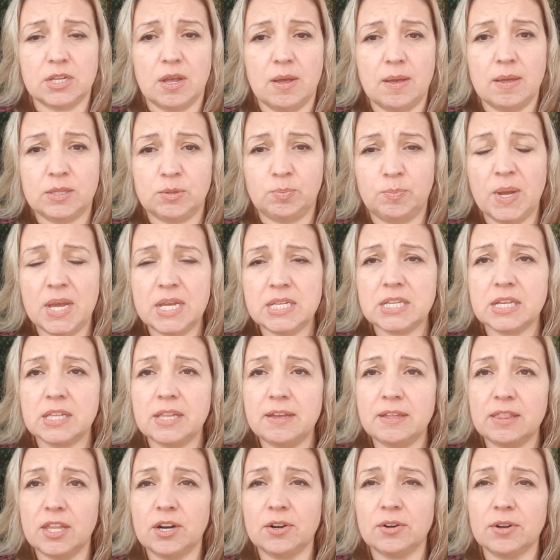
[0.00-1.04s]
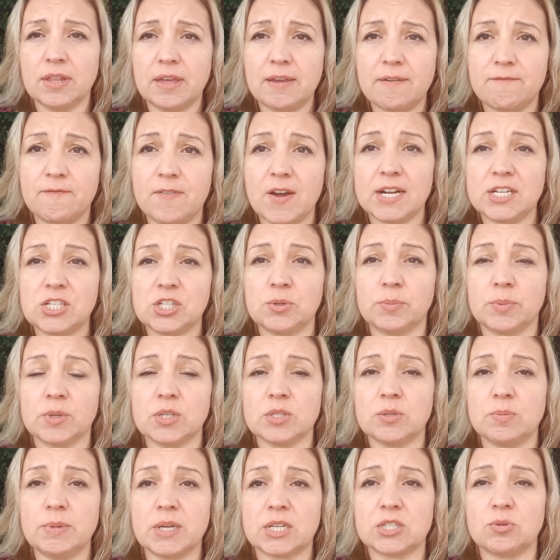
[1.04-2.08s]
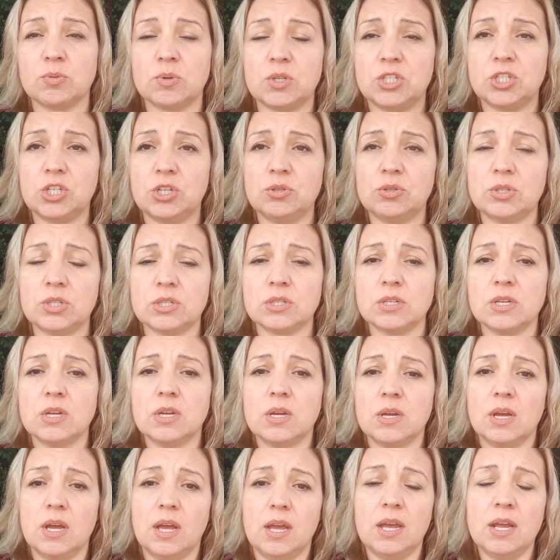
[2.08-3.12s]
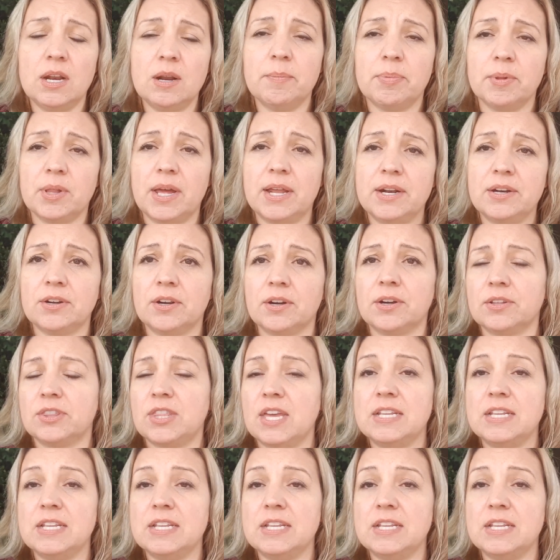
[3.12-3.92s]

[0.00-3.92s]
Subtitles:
It's basically literally vegetables mixed with juice in a blender.